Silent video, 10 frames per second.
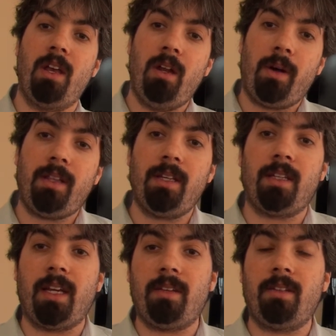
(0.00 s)
you know what, these
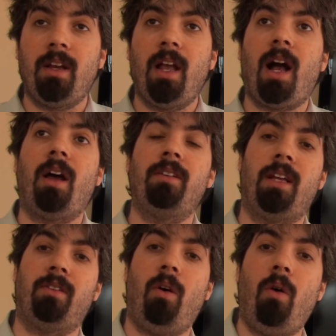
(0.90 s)
links uh,
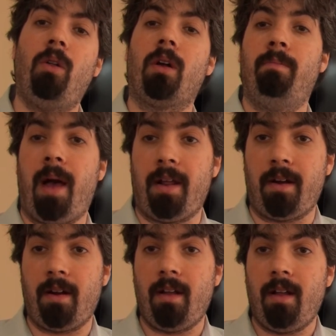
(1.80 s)
as a whole are
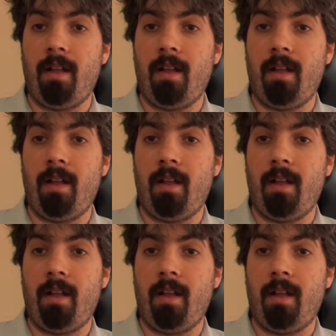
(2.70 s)
better.